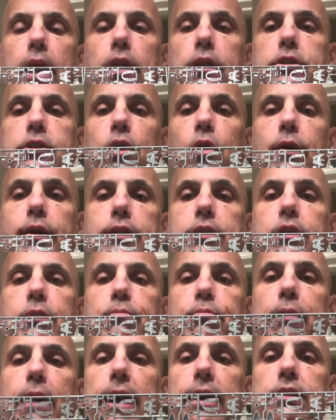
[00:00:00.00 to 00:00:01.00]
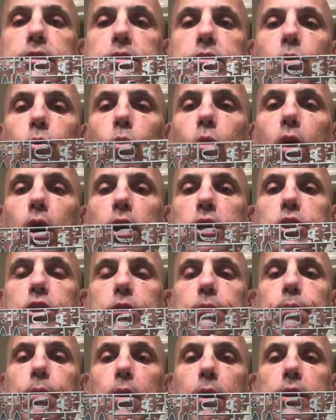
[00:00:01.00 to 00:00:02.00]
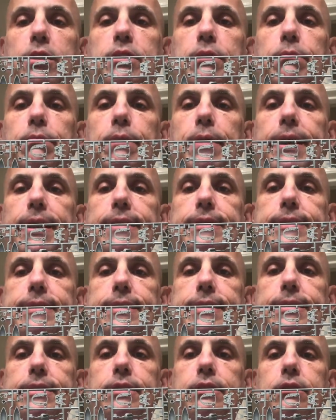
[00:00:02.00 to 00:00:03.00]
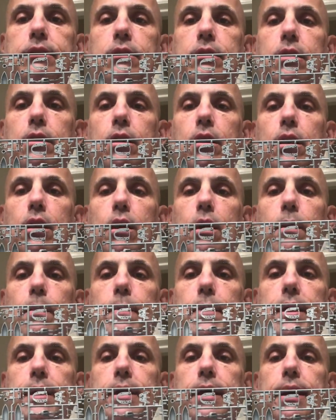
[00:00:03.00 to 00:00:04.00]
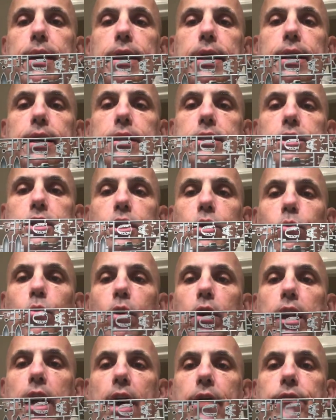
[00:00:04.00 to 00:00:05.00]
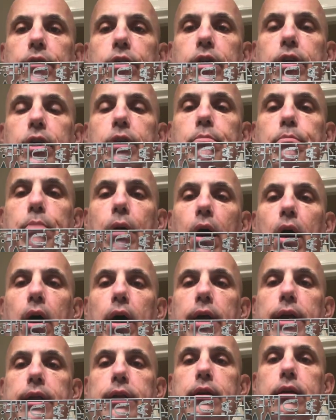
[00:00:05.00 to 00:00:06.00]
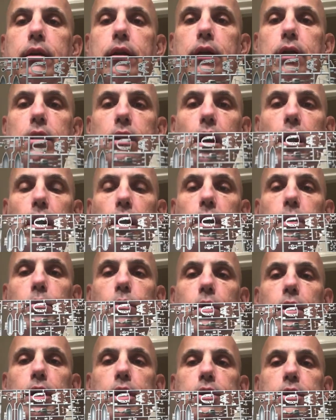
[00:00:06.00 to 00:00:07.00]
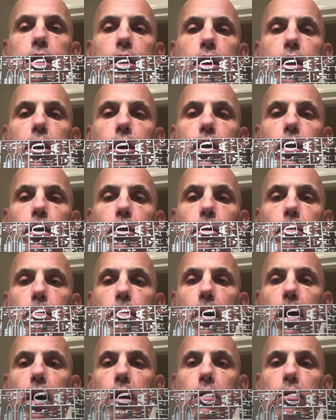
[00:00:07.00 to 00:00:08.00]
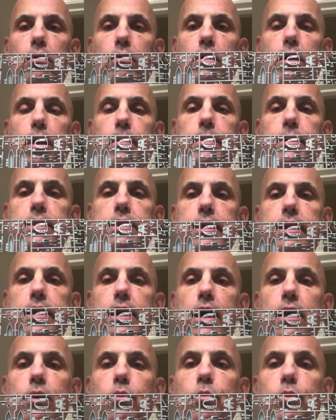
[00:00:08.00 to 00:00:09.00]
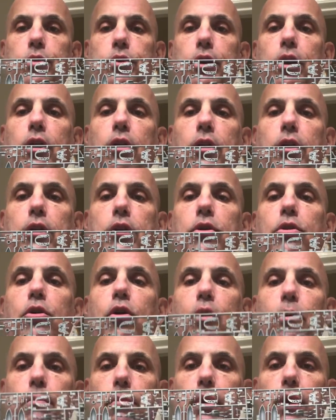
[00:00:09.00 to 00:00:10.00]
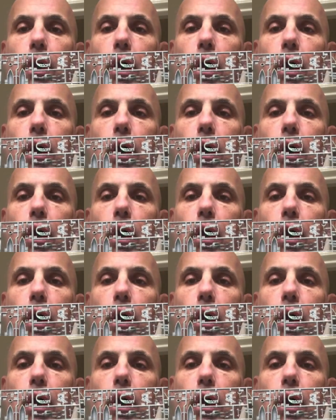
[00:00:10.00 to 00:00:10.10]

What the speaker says: it's always good practice to wash your parts and pieces, because you want to have a good bond not only with the model coming together with the glue, but